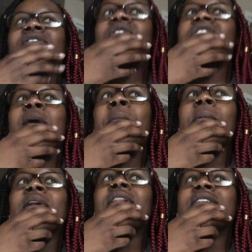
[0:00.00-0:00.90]
single time I'm
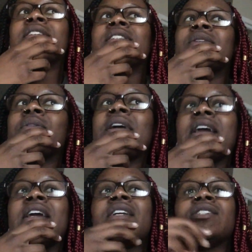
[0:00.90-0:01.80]
going to listen to
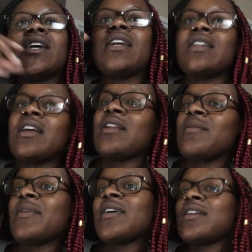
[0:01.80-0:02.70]
age ain't
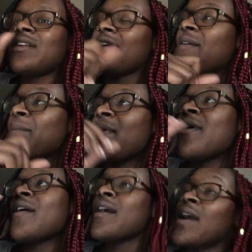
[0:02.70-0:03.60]
nothing but a
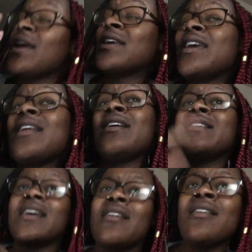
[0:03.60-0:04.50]
number, getting
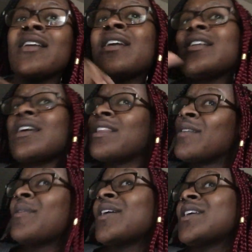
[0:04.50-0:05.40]
down ain't
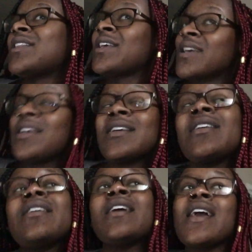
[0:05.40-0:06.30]
nothing but a
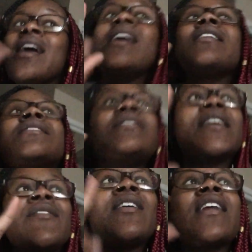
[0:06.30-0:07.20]
thing, this
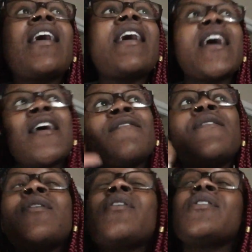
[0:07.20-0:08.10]
loving I have
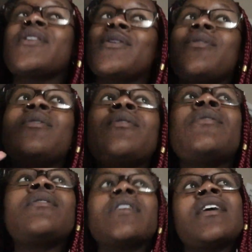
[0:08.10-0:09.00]
for
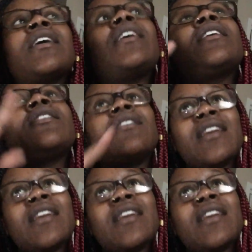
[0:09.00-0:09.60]
you, it'll